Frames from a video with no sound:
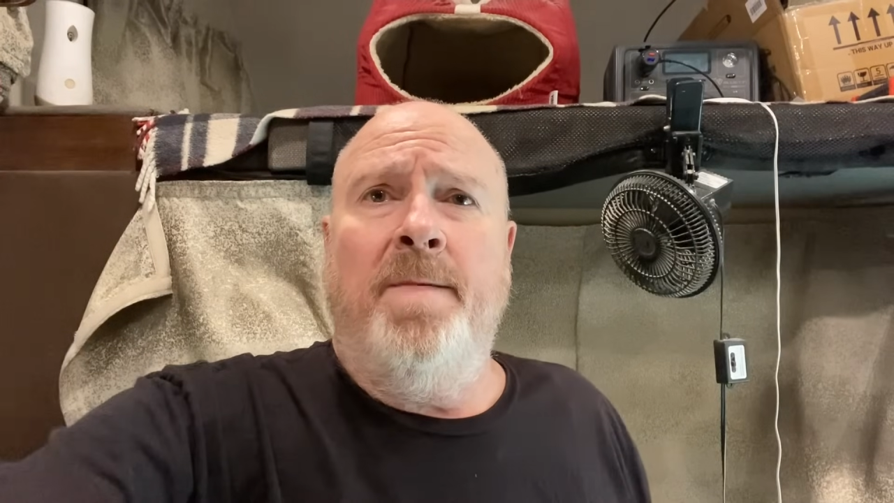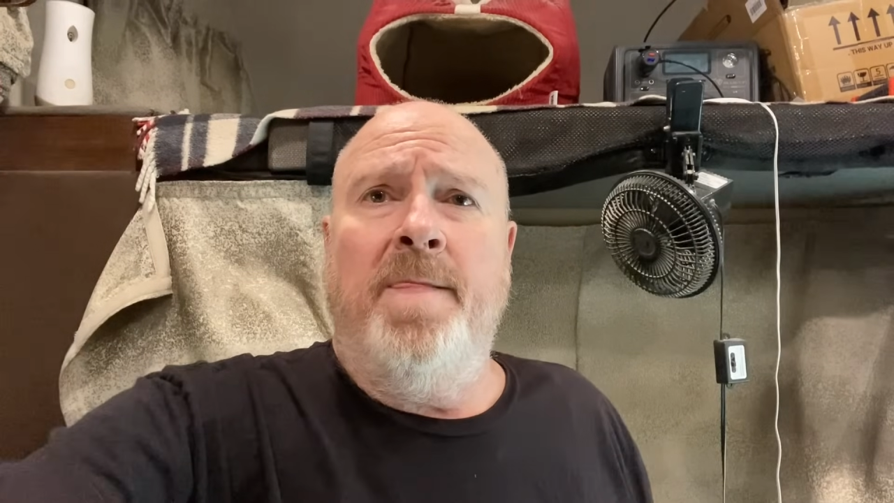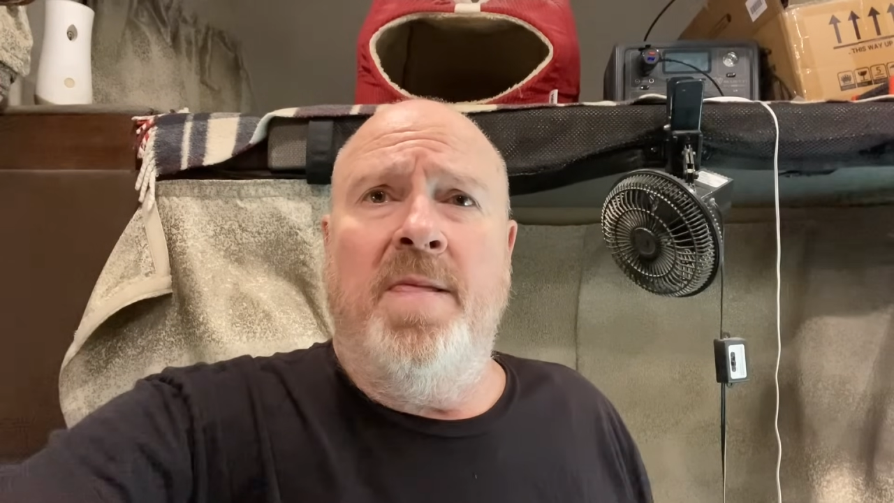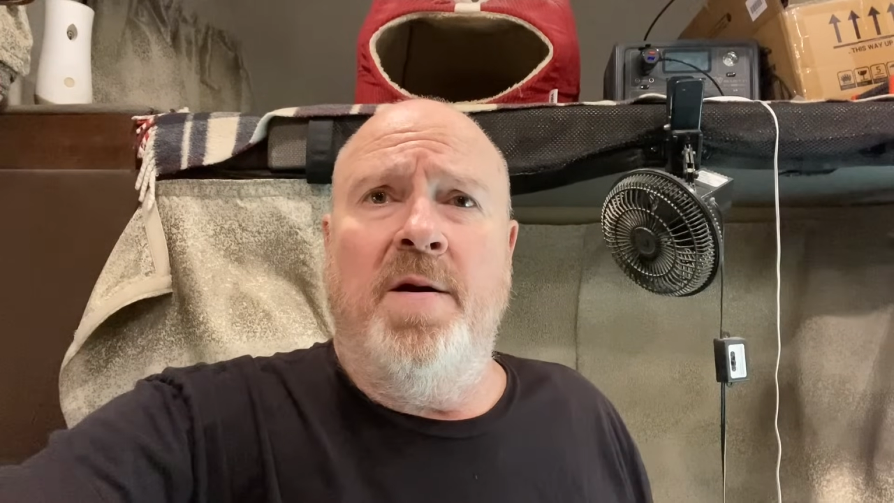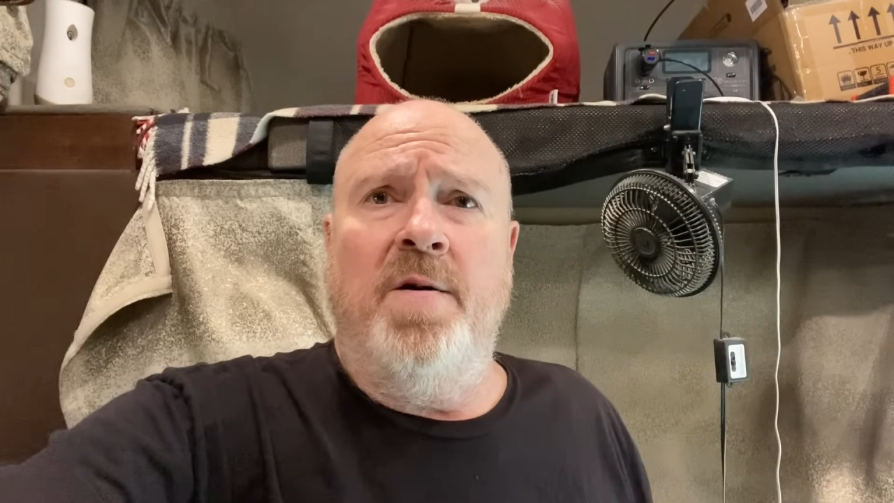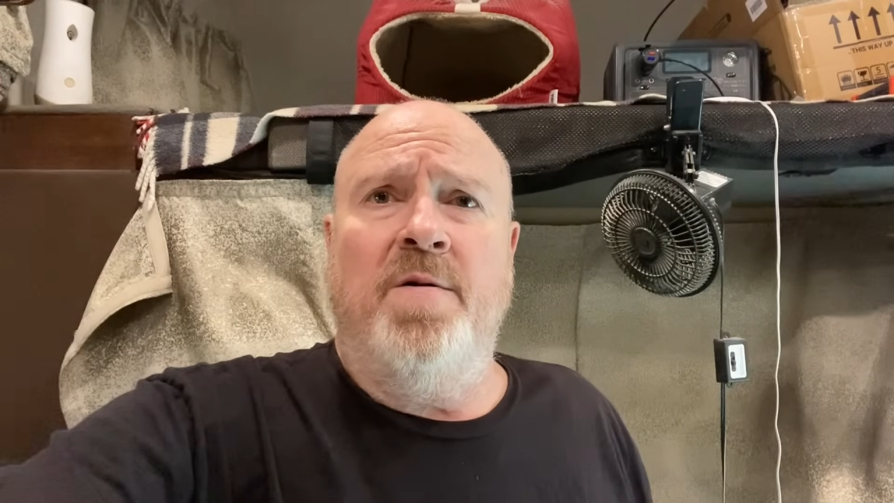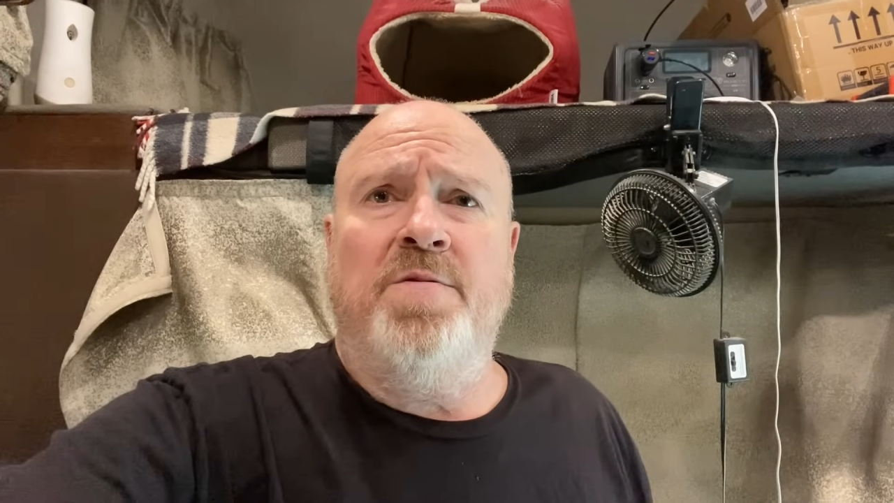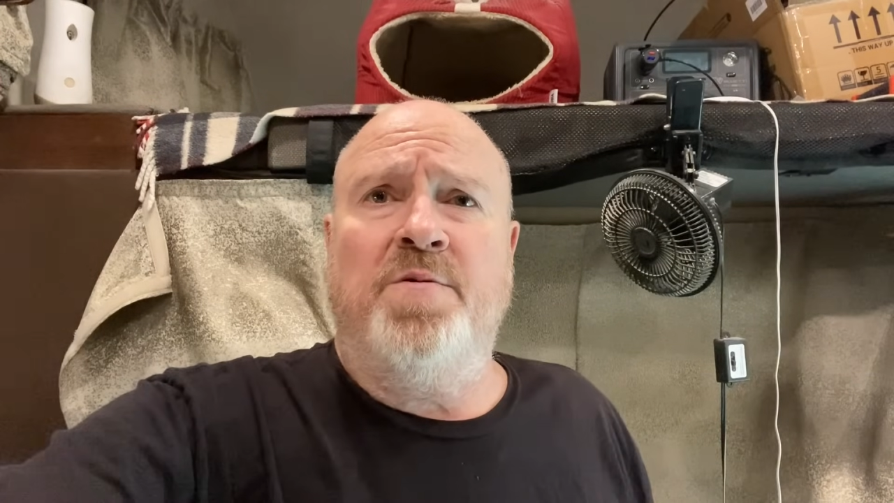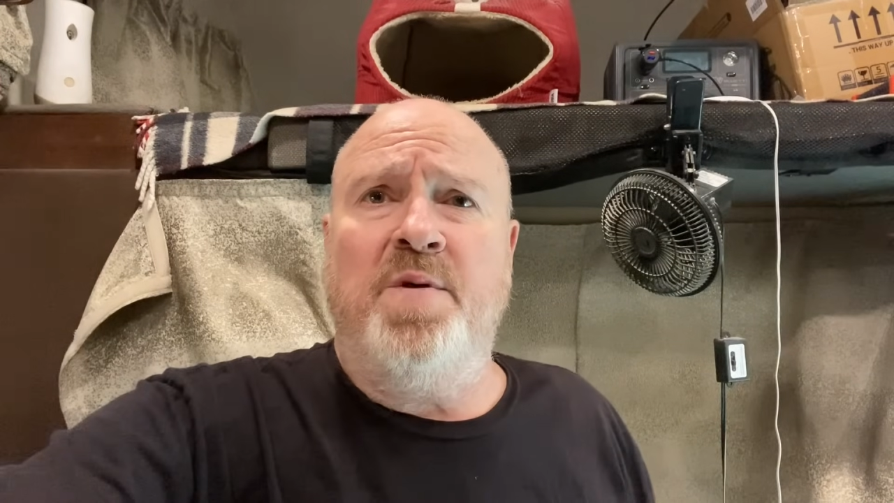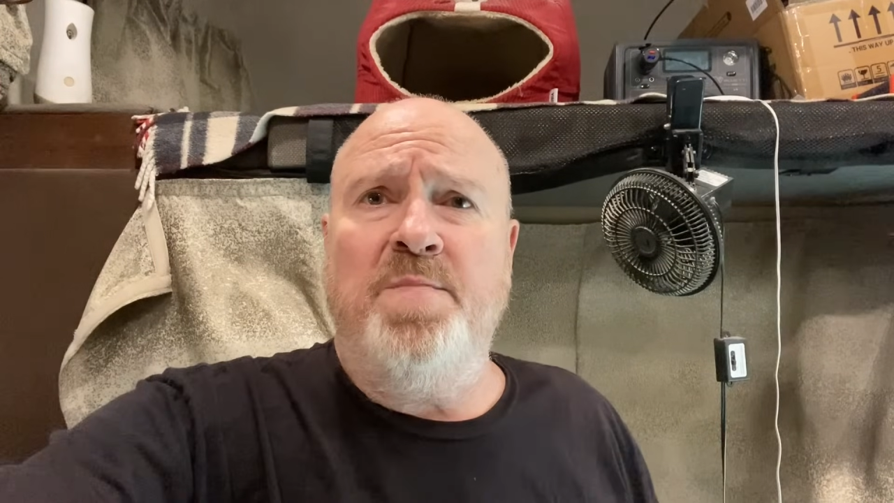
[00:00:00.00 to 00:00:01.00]
their
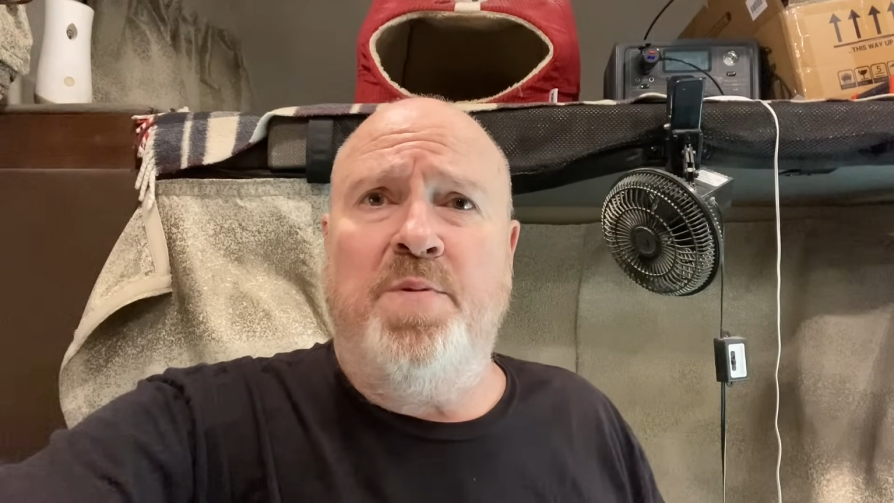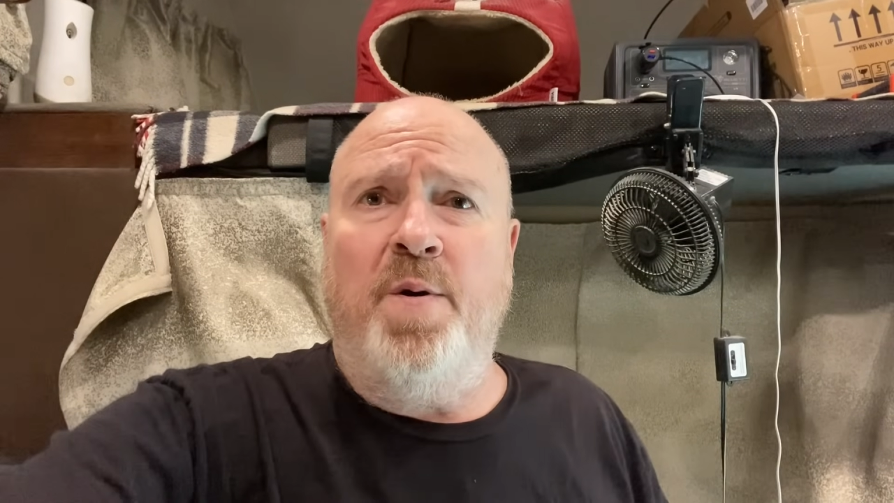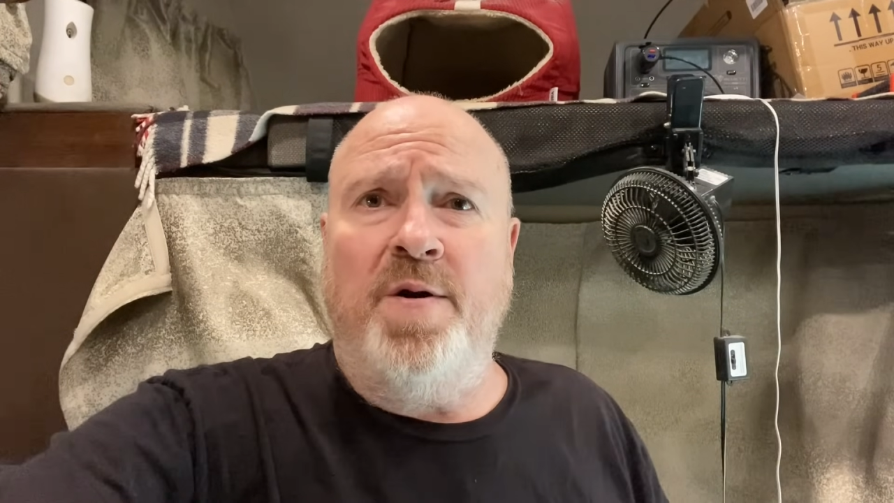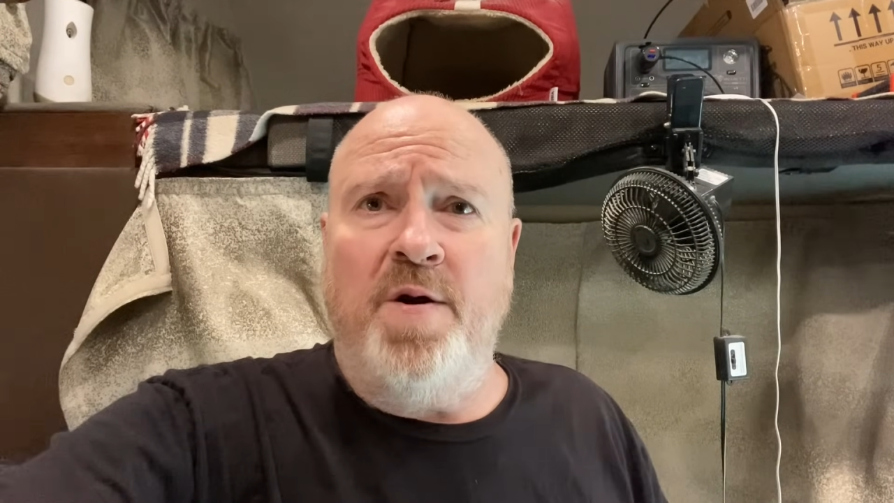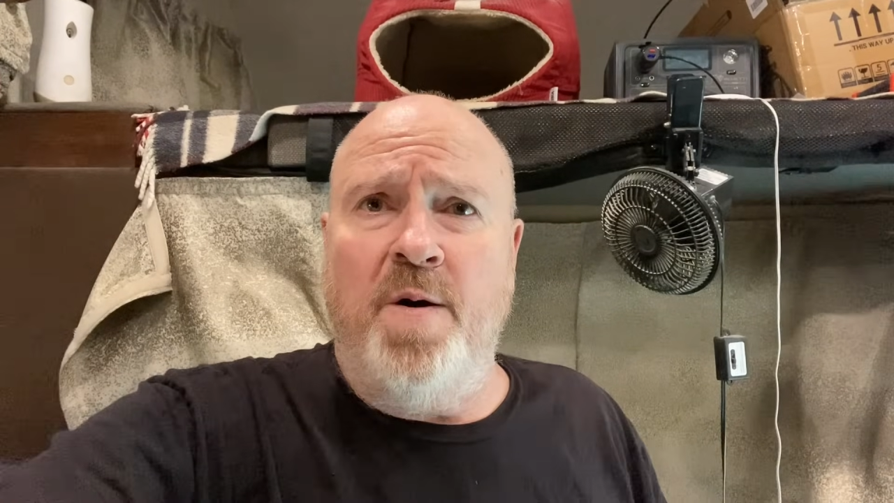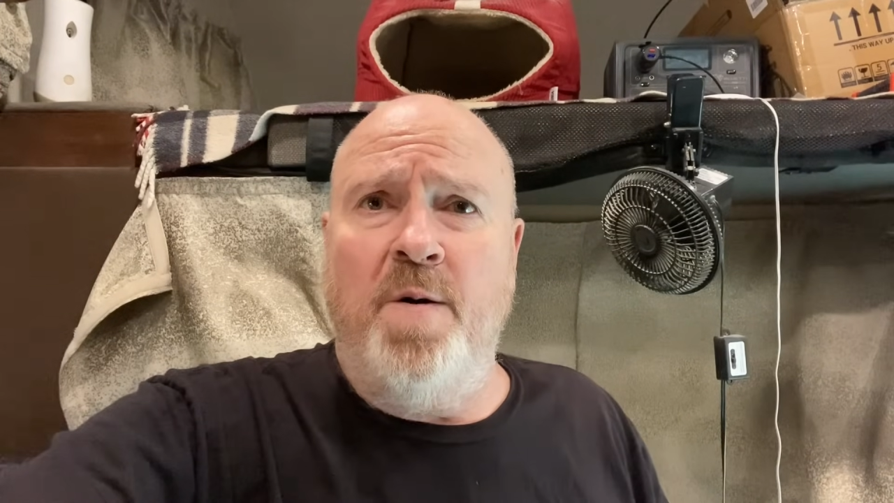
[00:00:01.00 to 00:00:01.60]
3.0